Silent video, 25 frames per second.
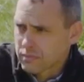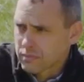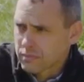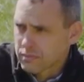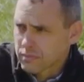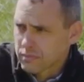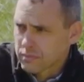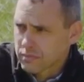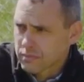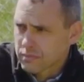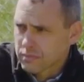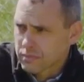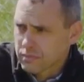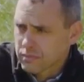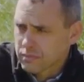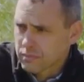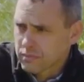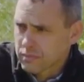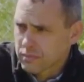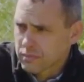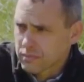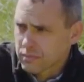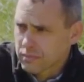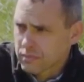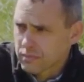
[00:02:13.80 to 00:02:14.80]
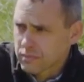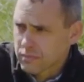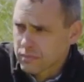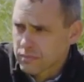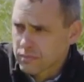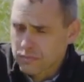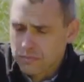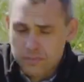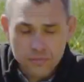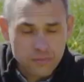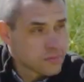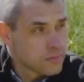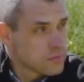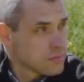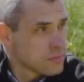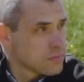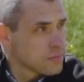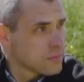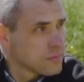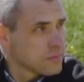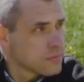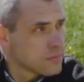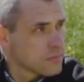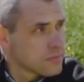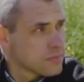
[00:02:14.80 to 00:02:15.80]

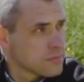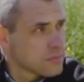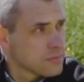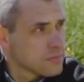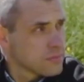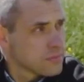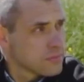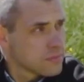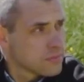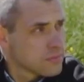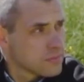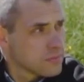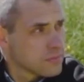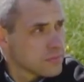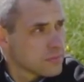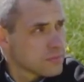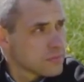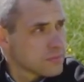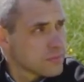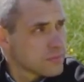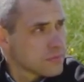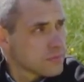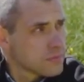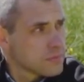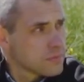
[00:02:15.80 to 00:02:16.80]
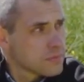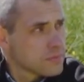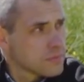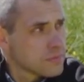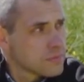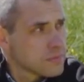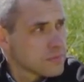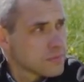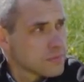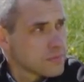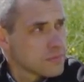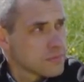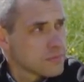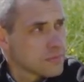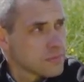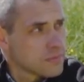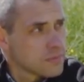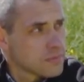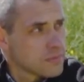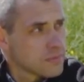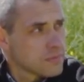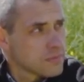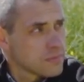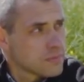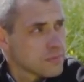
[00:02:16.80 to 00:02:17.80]

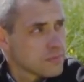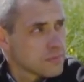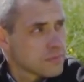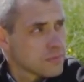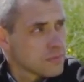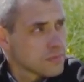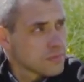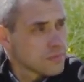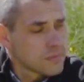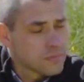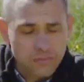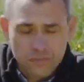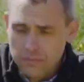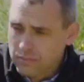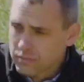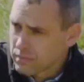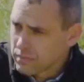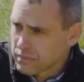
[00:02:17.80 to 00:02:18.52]
This person isn't speaking.